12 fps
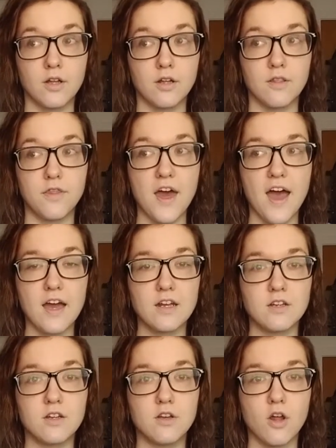
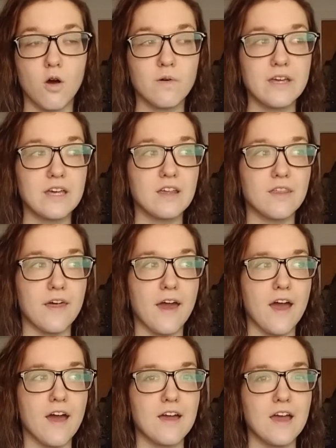then, knowing
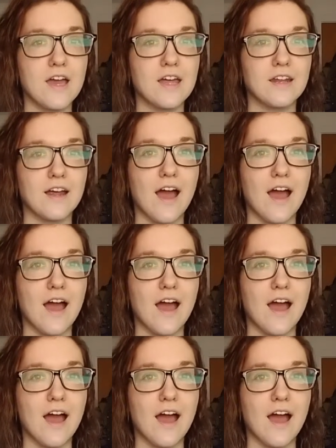that